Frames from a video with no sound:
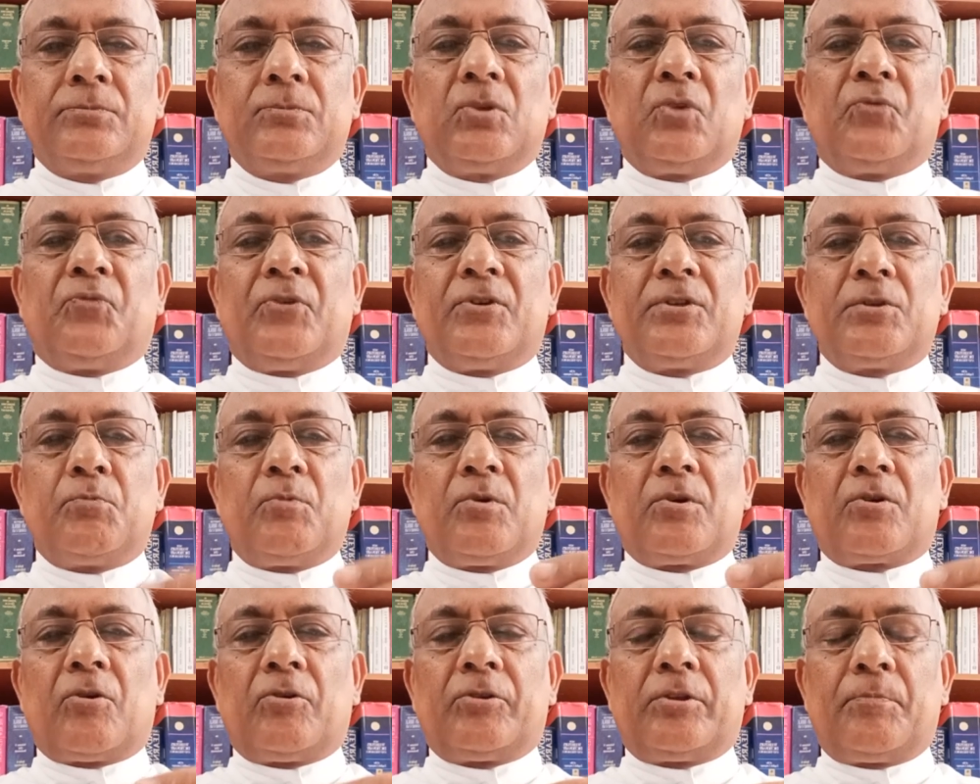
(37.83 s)
the first
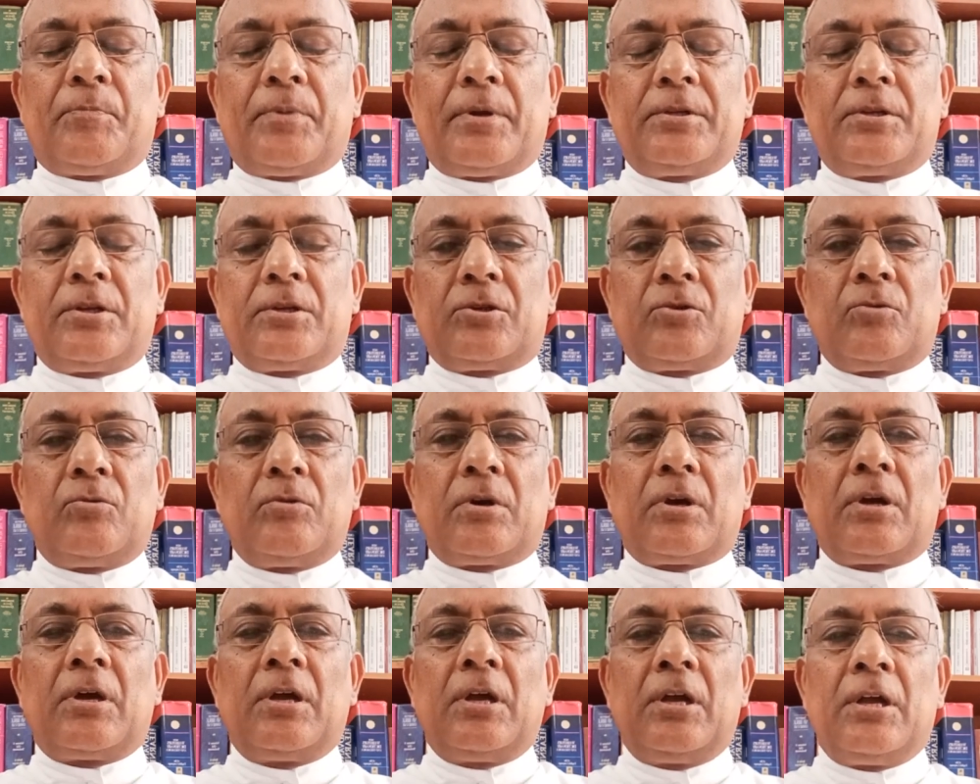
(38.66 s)
book of the
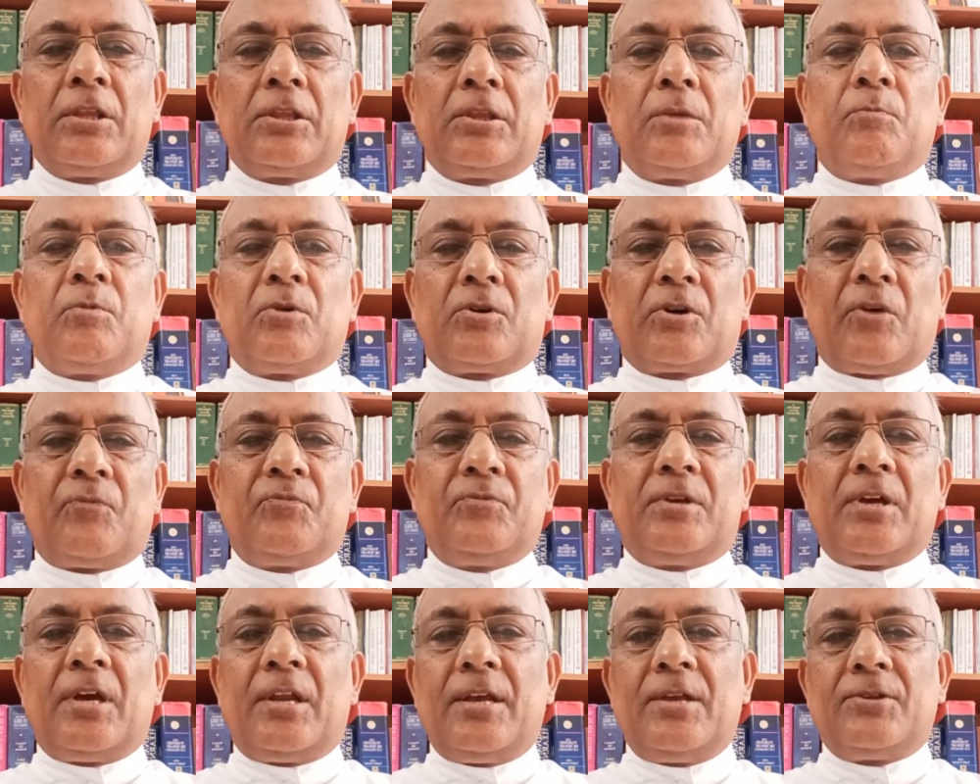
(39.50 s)
Pentateuch, the book
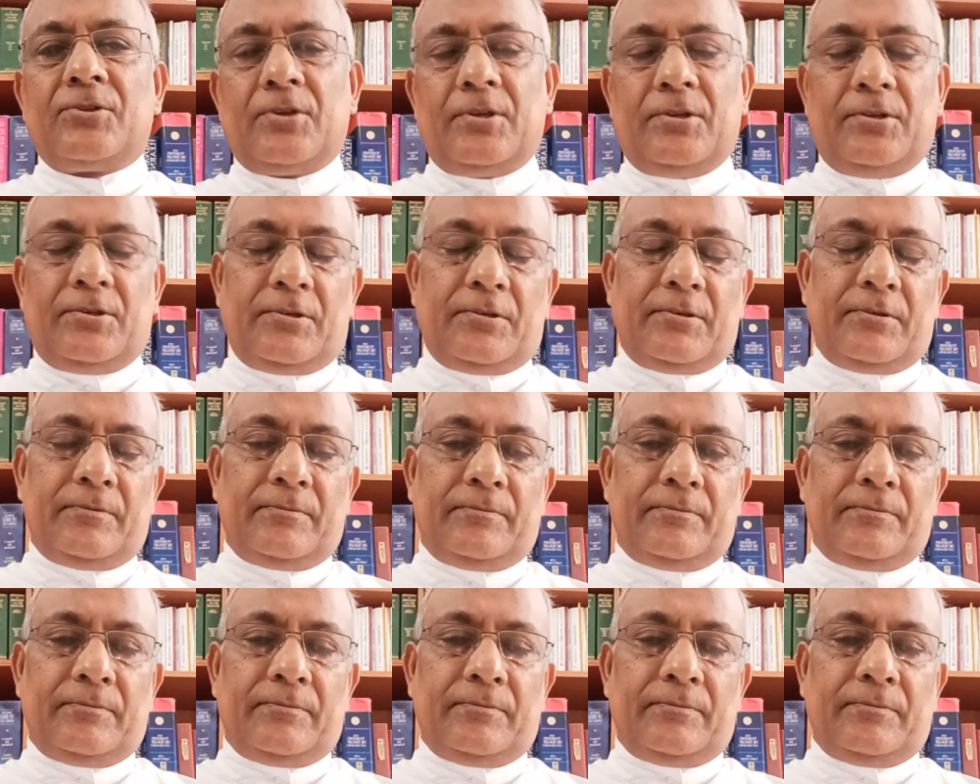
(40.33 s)
of Genesis.